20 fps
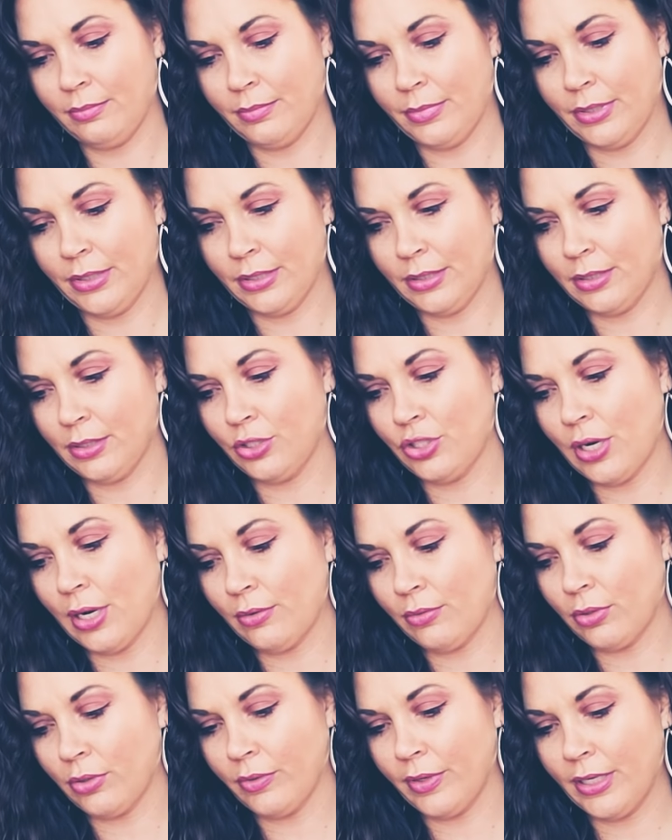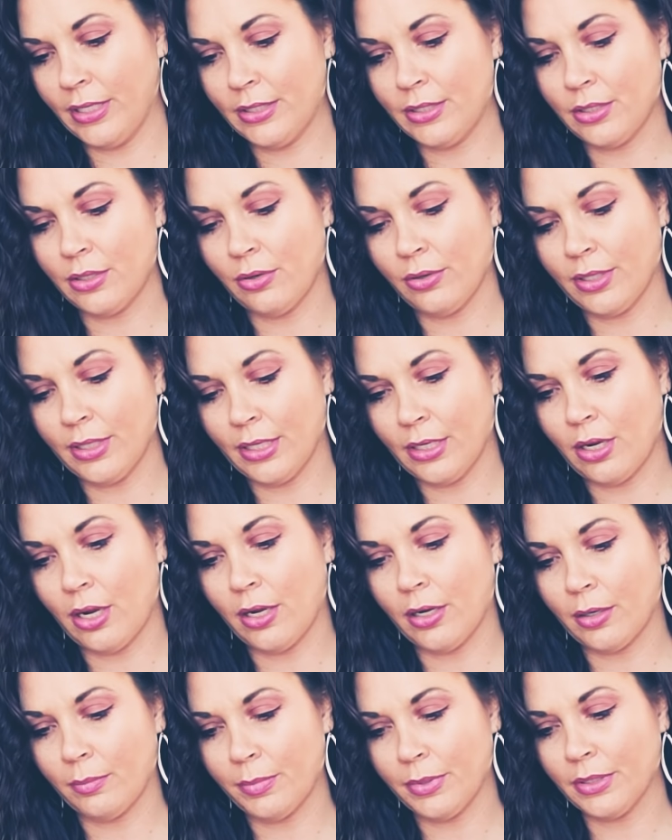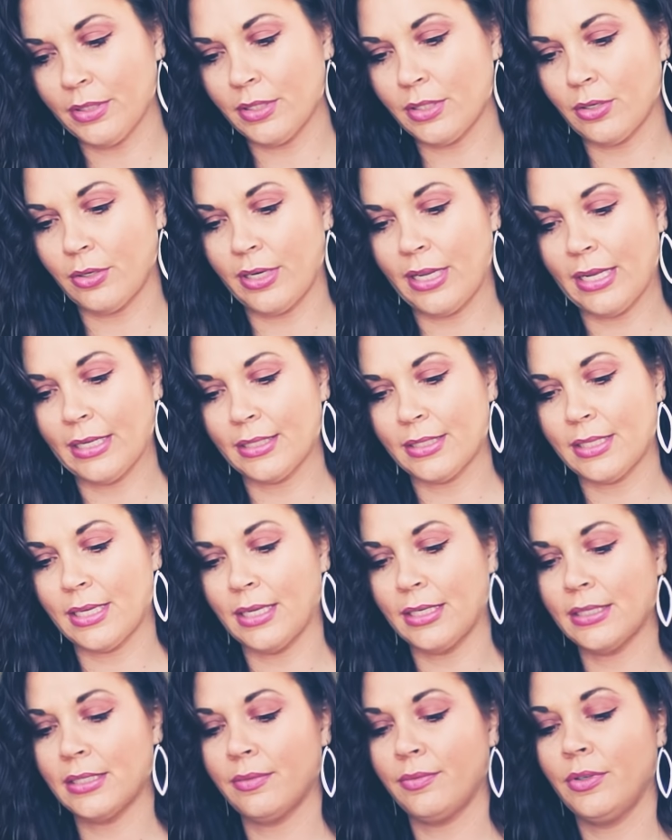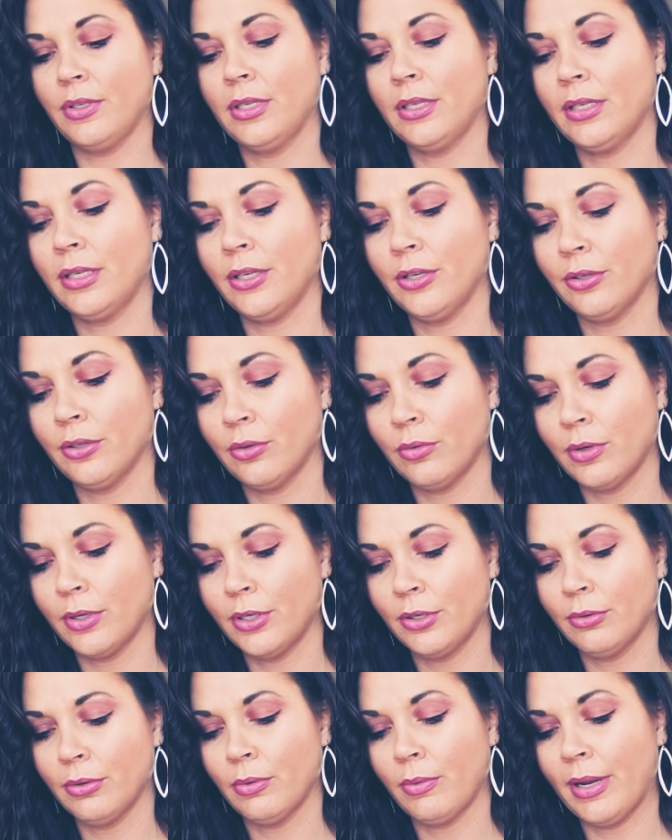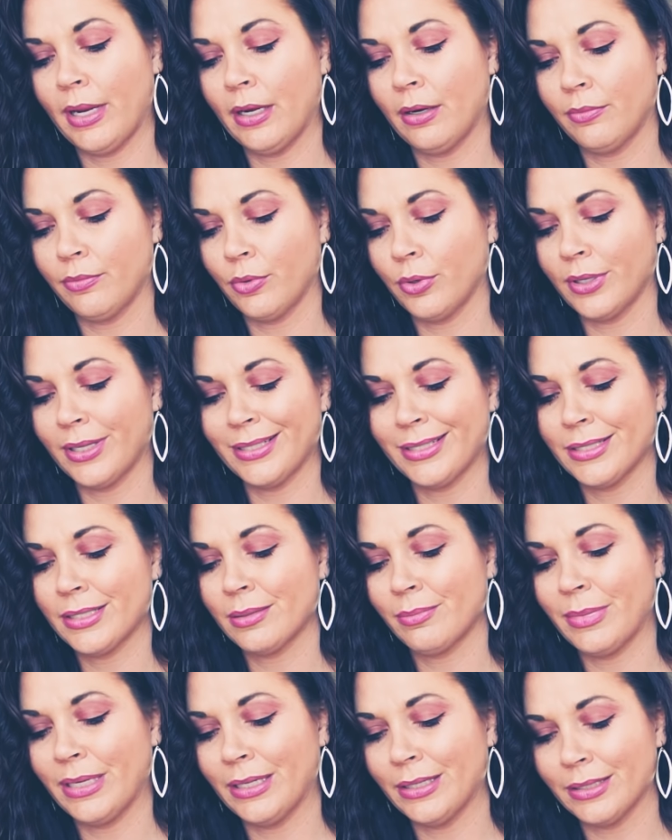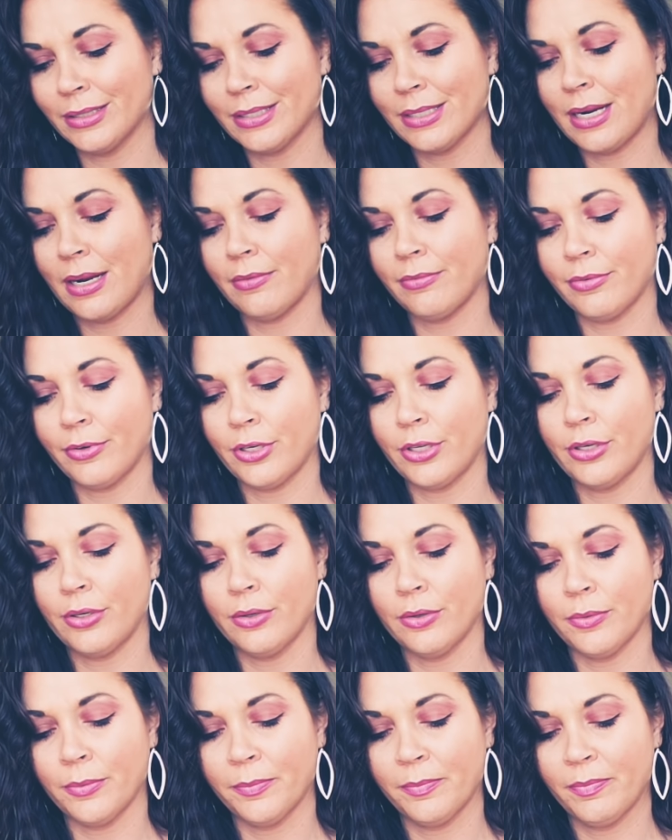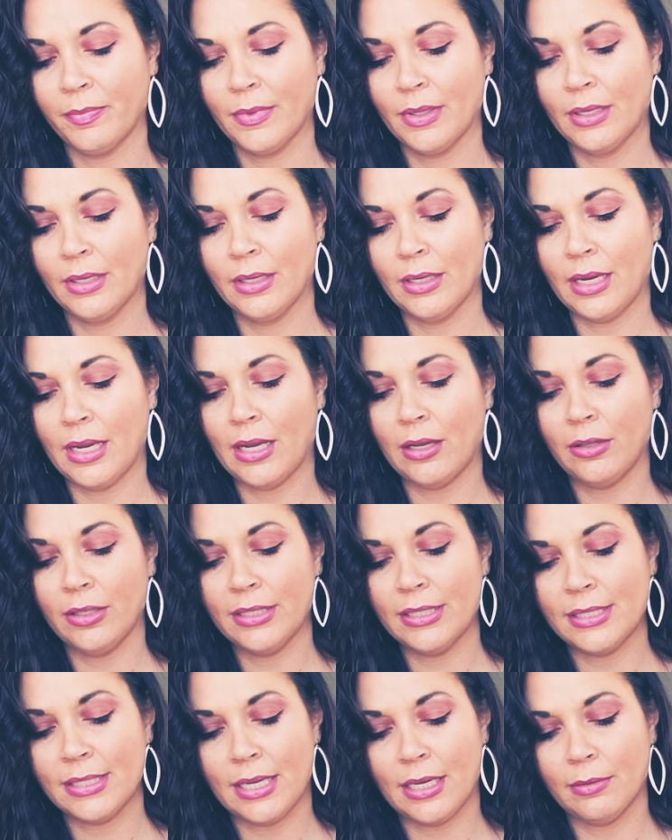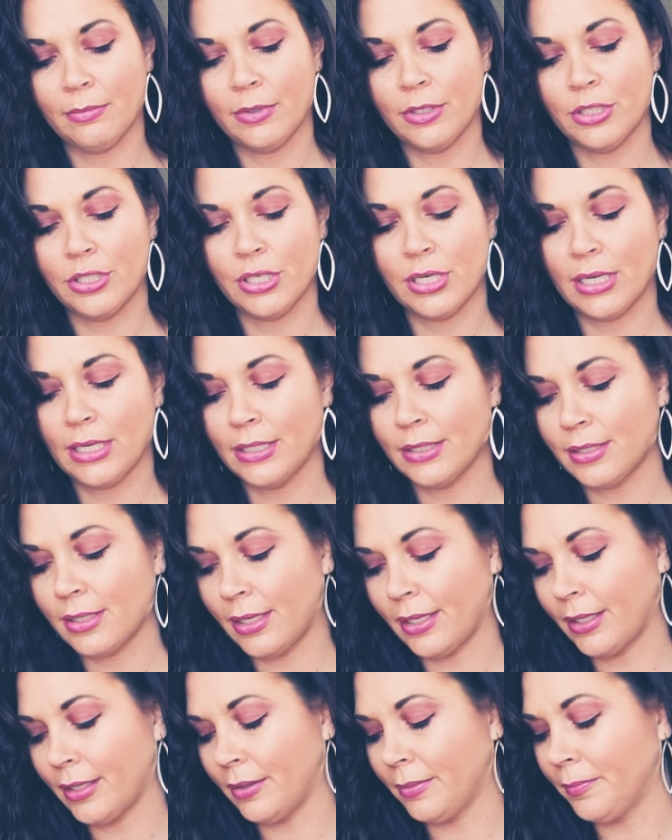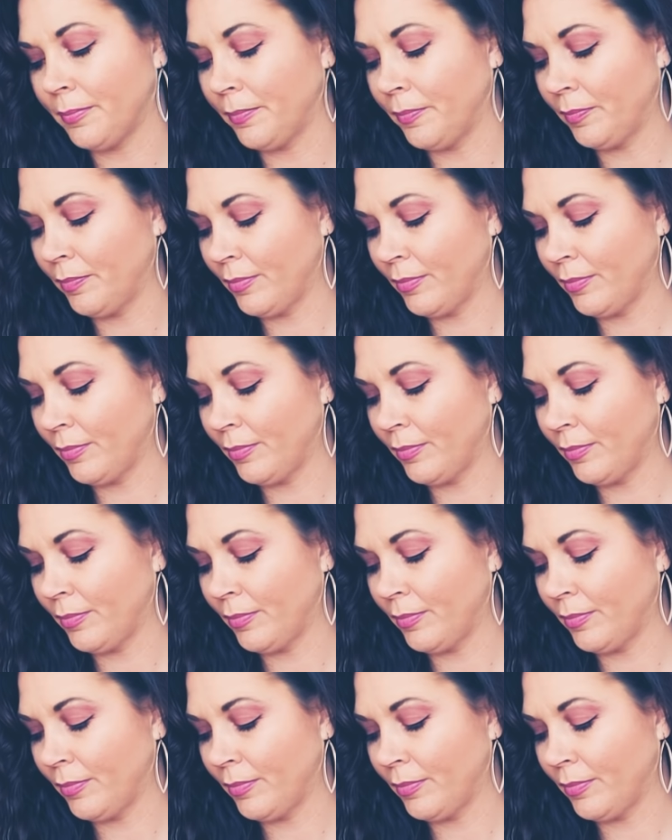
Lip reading: But it's a general read, so don't get caught up in the zodiac signs. If you didn't hear the one you were waiting for, that doesn't mean it's not for you. I only say them because you guys like them.